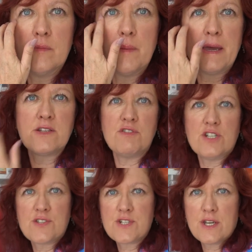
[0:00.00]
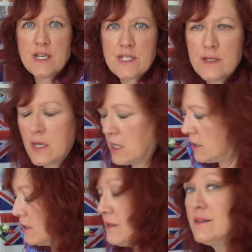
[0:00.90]
My battery just died,
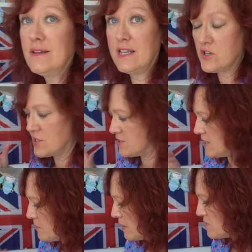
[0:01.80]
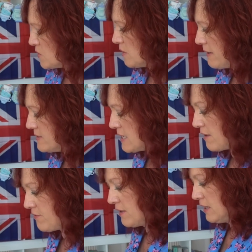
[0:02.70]
interestingly, when I was talking about death.